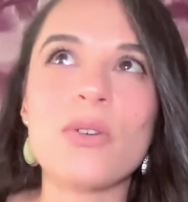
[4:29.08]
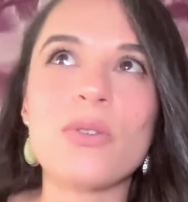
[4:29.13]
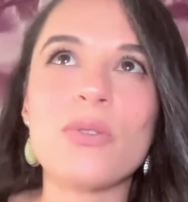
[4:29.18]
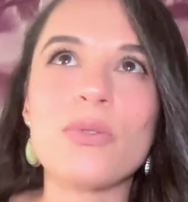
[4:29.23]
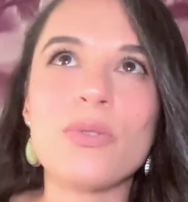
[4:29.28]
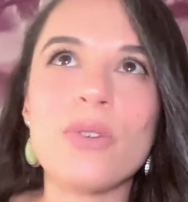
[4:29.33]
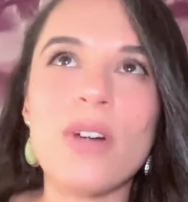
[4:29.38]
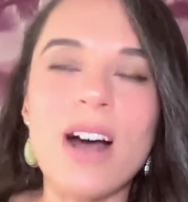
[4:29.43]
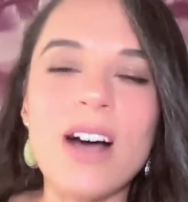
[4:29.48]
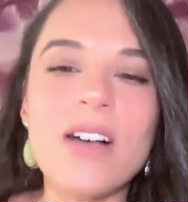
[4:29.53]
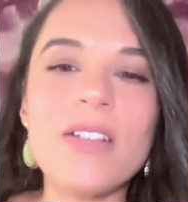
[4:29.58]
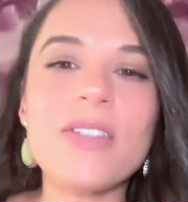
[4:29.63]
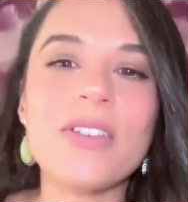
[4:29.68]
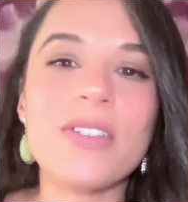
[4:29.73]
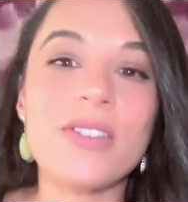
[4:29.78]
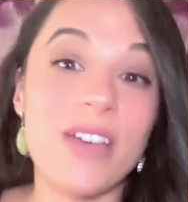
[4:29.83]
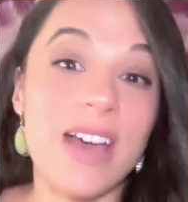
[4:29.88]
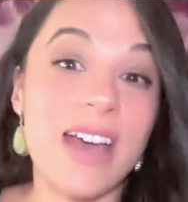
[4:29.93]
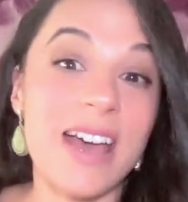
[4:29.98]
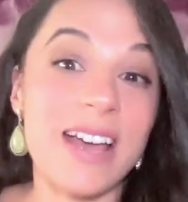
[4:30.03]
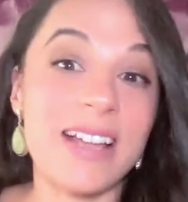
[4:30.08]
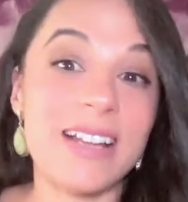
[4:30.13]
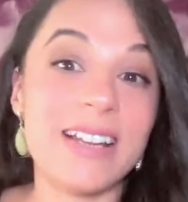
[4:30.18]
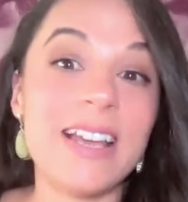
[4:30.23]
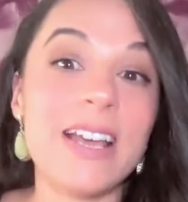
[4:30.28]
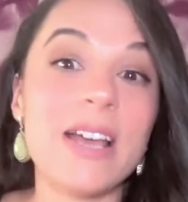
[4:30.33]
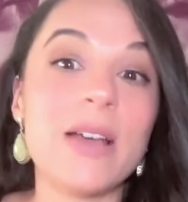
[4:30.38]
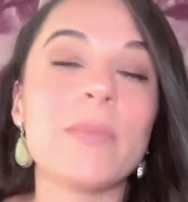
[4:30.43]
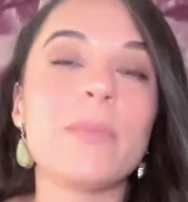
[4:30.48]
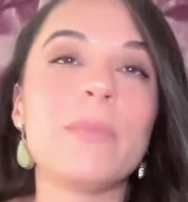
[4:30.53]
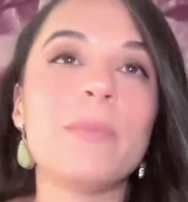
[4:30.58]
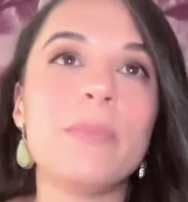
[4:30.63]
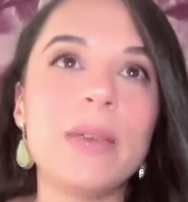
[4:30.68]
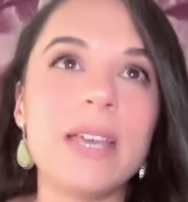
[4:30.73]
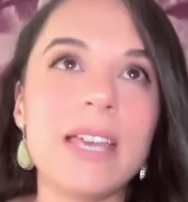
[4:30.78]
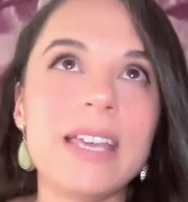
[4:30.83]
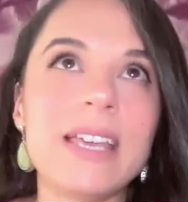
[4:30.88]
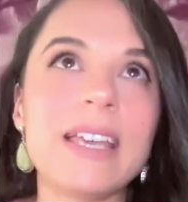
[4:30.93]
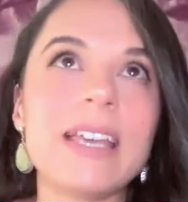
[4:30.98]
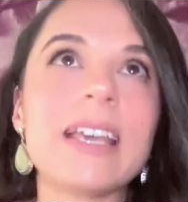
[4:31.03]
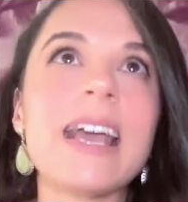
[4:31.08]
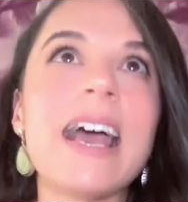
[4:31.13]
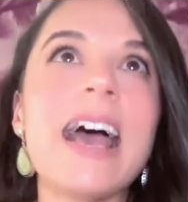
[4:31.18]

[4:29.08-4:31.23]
Rather than being